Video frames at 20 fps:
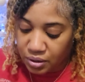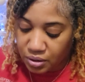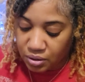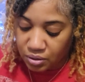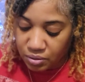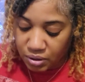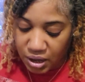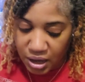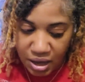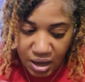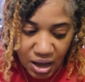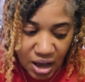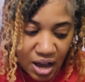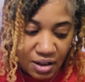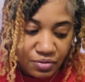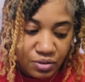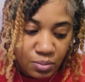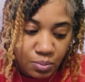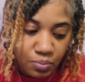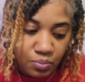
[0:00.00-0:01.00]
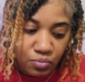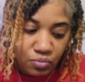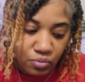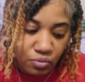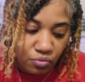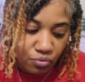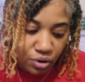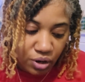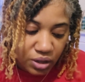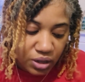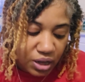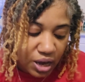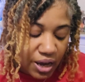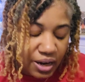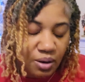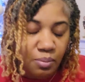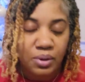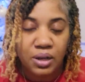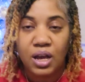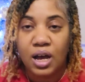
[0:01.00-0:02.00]
Okay, I have to really
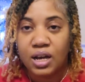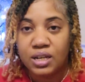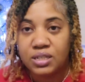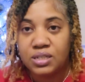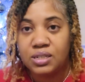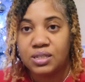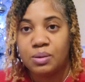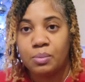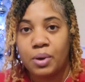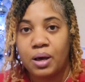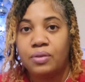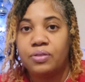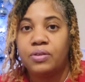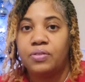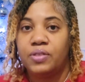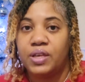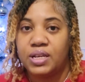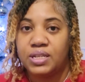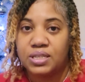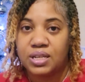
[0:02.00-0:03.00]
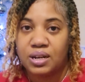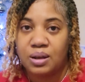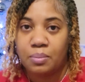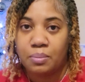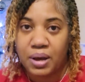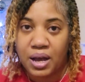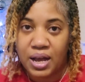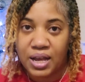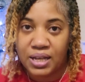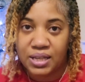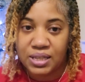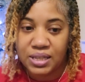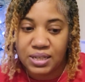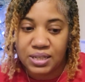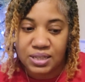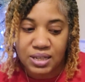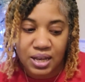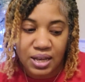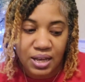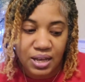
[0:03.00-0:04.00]
kind of be conscious about the things that I'm buying
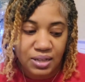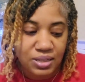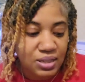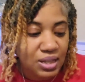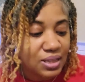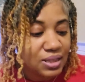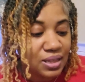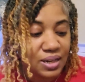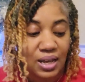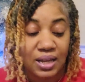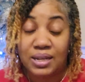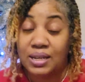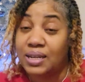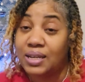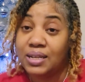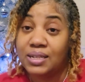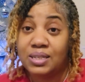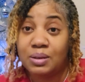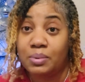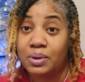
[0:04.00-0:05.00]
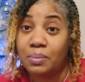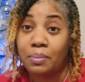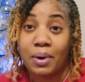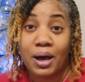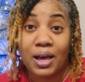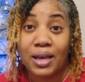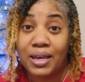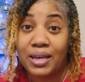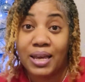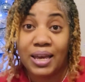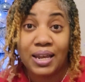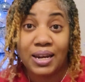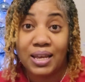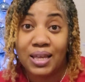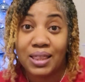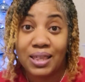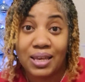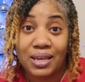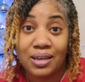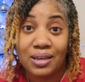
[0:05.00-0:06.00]
these days. Not that I need to be buying
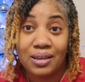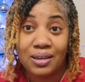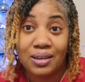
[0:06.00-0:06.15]
anything